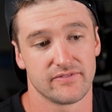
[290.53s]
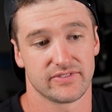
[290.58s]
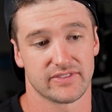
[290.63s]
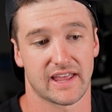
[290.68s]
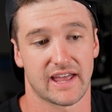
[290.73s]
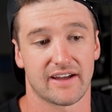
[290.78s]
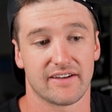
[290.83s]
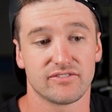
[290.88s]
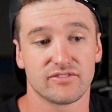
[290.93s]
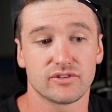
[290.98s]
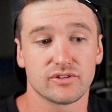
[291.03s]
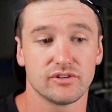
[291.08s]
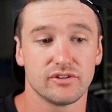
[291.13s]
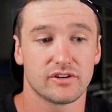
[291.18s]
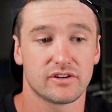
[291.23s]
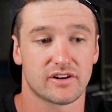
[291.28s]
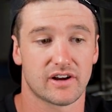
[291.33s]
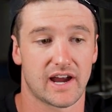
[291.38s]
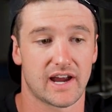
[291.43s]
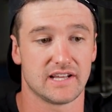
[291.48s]
They have 2
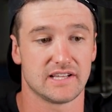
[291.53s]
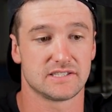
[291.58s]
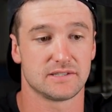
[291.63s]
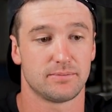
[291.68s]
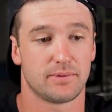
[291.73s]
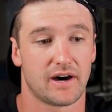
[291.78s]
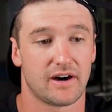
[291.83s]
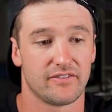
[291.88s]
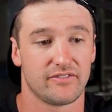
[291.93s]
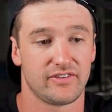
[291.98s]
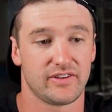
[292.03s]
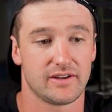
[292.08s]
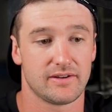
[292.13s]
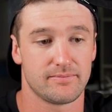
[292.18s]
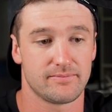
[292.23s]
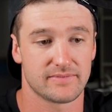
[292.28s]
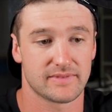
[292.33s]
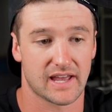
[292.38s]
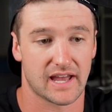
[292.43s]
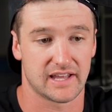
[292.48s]
cranes above
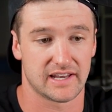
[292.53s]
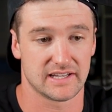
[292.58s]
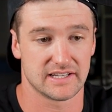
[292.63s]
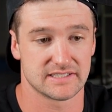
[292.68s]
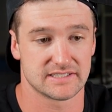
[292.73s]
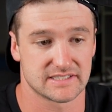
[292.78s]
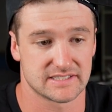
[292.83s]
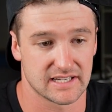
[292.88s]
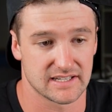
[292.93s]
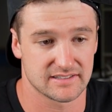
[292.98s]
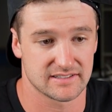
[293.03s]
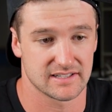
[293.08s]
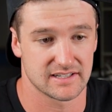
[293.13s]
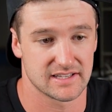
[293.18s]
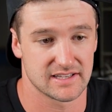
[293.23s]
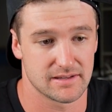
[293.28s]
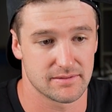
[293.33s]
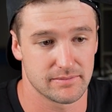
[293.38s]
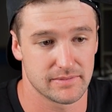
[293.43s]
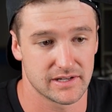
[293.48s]
him, and he's centered
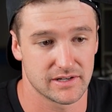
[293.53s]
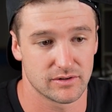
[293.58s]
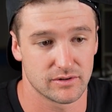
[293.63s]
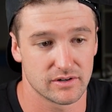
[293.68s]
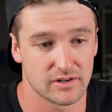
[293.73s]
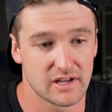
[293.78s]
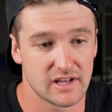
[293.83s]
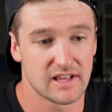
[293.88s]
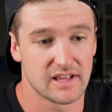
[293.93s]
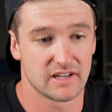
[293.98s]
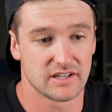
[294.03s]
in the middle.